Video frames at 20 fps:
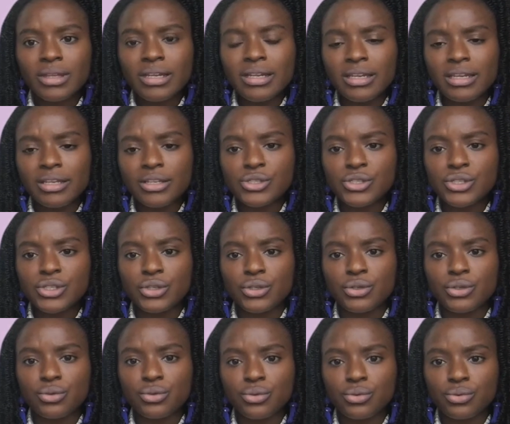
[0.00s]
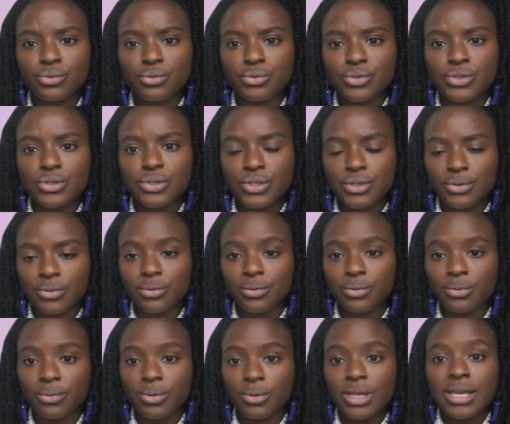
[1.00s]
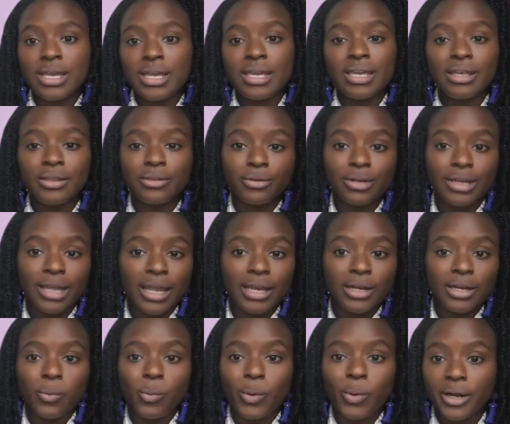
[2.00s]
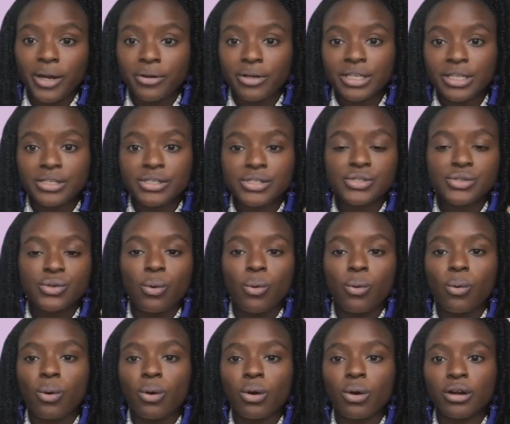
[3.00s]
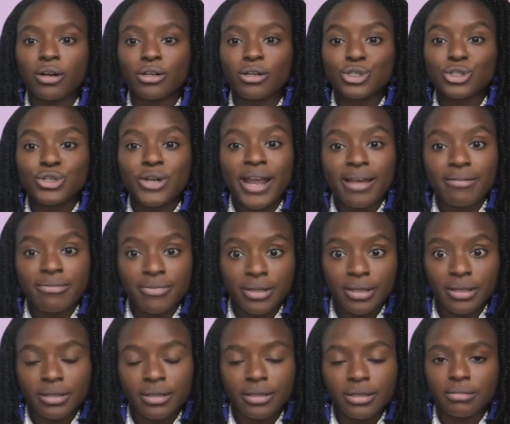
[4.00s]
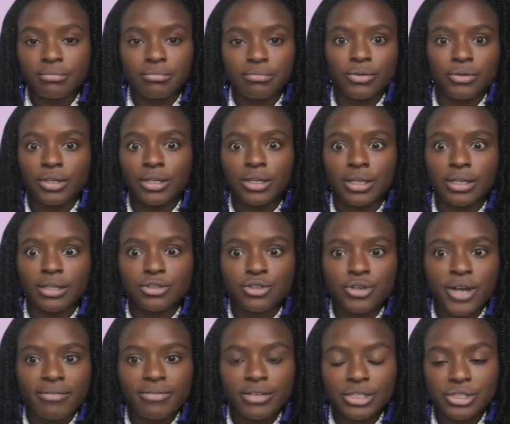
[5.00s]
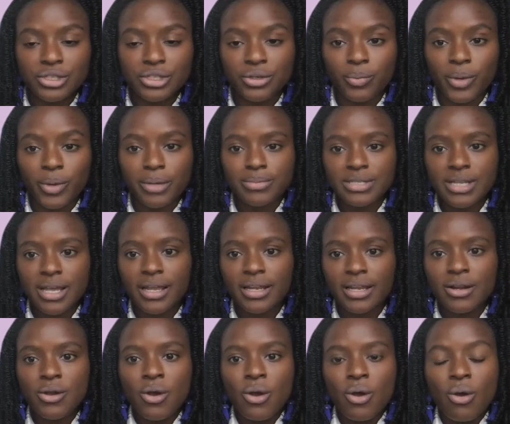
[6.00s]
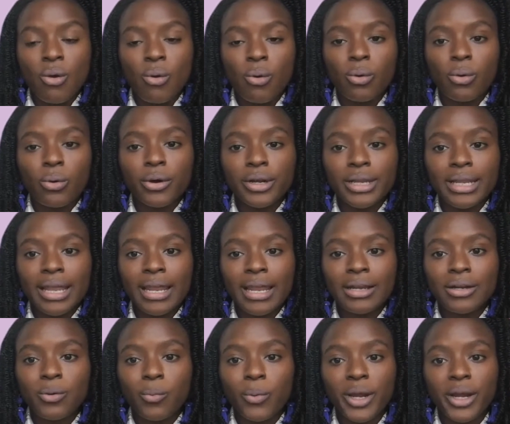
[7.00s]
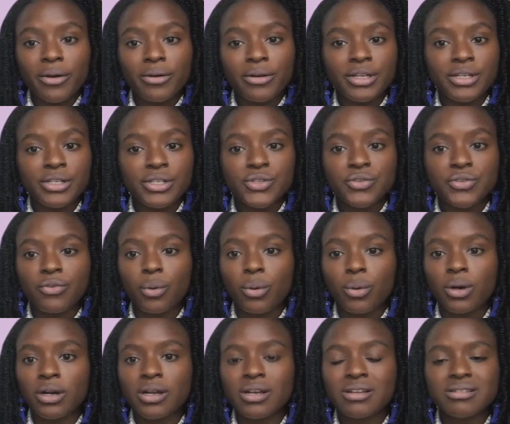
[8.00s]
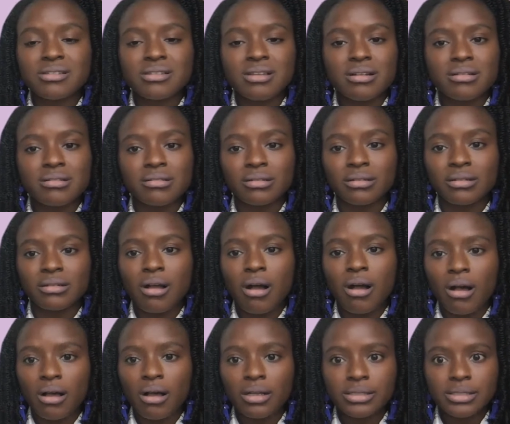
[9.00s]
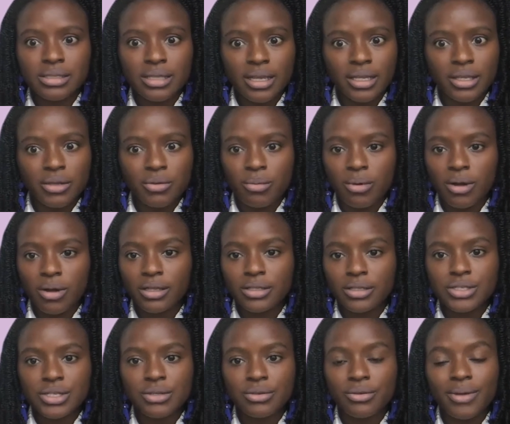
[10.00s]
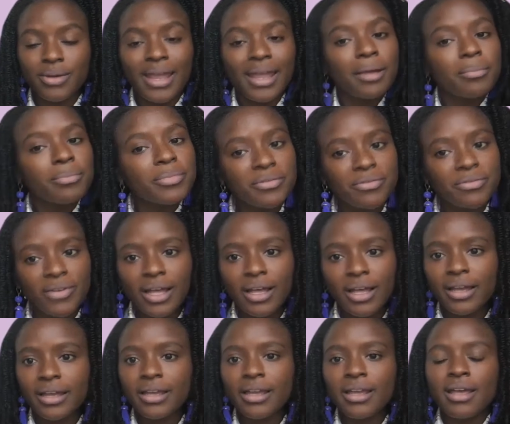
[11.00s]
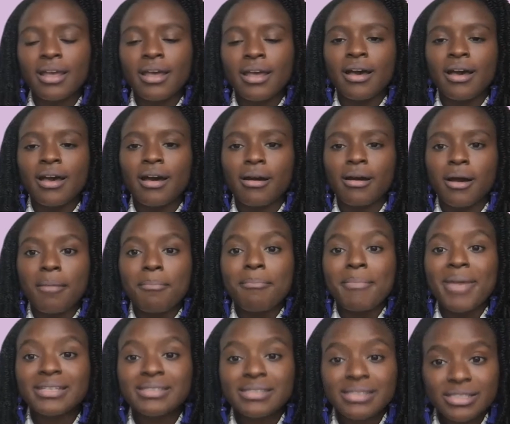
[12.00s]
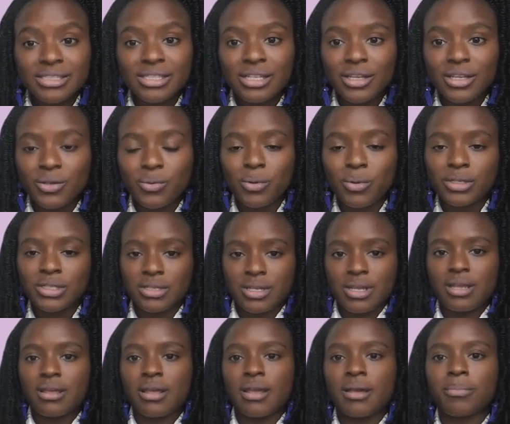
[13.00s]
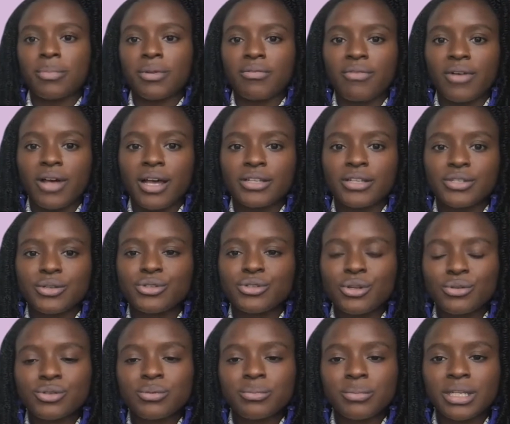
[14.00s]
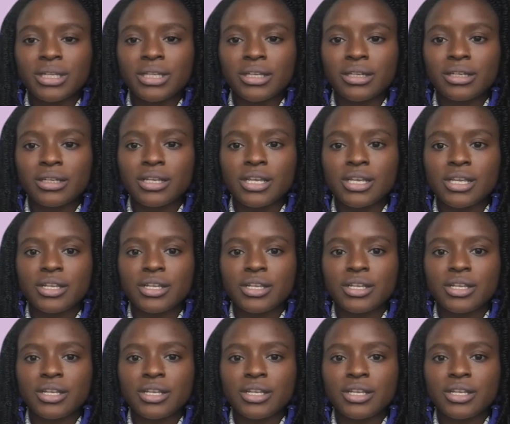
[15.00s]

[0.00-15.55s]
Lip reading: is used to either gain awareness or traffic. You could get traffic to your website or gain awareness for a certain cause that you want to amplify, a message that you want to amplify. So social media